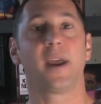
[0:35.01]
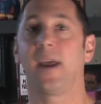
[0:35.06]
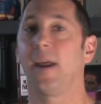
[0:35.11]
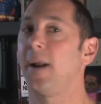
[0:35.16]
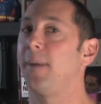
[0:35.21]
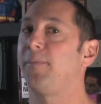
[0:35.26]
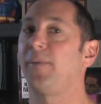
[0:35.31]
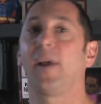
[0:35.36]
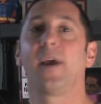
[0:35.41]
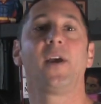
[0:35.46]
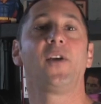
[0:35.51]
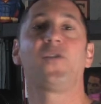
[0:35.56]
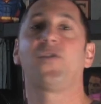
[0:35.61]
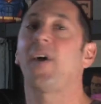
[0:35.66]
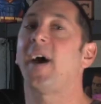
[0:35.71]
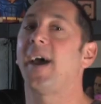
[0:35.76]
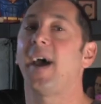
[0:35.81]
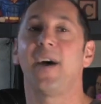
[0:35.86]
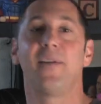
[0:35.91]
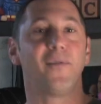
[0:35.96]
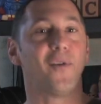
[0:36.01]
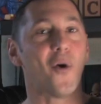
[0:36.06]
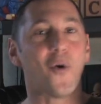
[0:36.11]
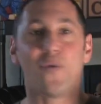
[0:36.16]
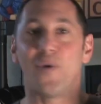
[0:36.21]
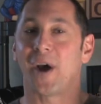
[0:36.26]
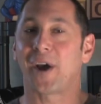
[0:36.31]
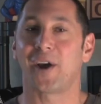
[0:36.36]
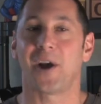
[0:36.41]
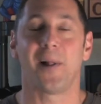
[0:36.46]
in a place I have no
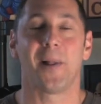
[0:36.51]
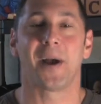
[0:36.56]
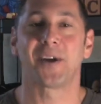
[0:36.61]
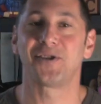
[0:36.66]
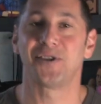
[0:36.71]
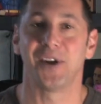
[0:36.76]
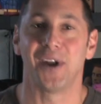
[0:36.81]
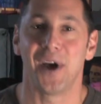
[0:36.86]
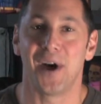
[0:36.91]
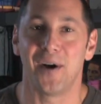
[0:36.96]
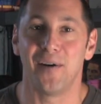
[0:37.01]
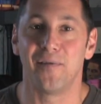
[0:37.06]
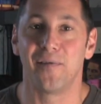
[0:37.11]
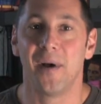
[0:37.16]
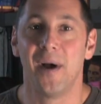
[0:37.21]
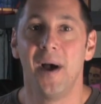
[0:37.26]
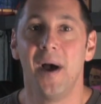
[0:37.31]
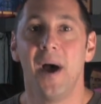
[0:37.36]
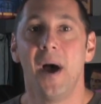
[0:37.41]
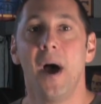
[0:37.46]
recollection of,